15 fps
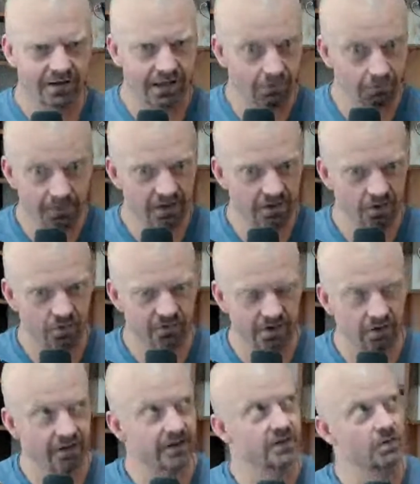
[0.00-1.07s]
Everybody knows
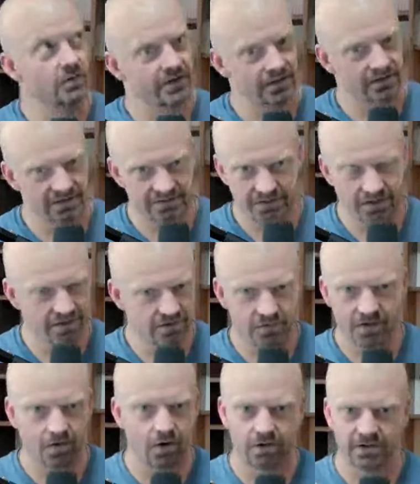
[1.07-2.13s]
now, like you look at the sun and you
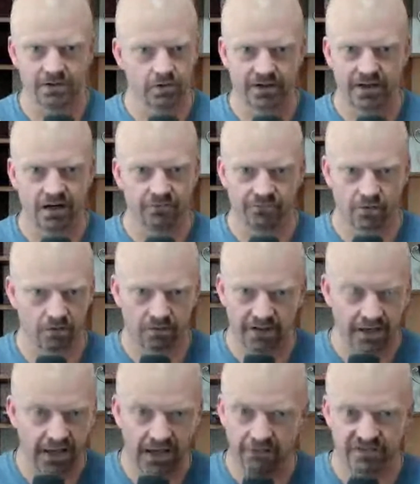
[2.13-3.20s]
can hardly look at it for
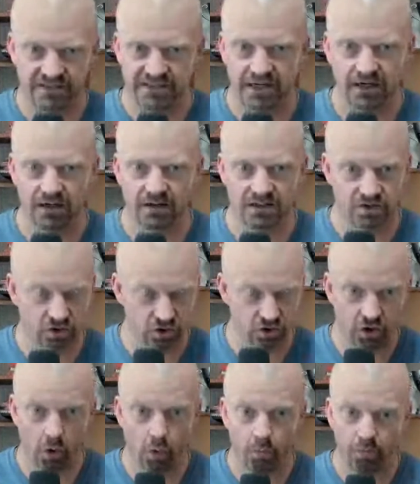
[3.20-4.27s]
like half a second. It's
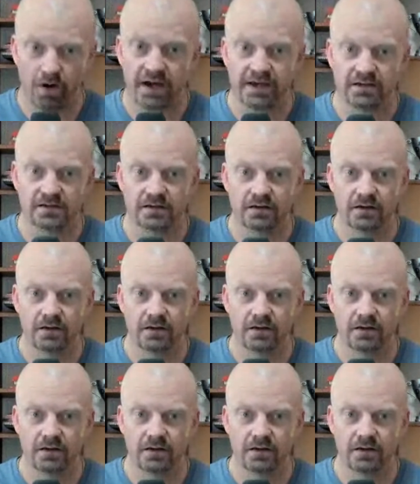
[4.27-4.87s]
so bright.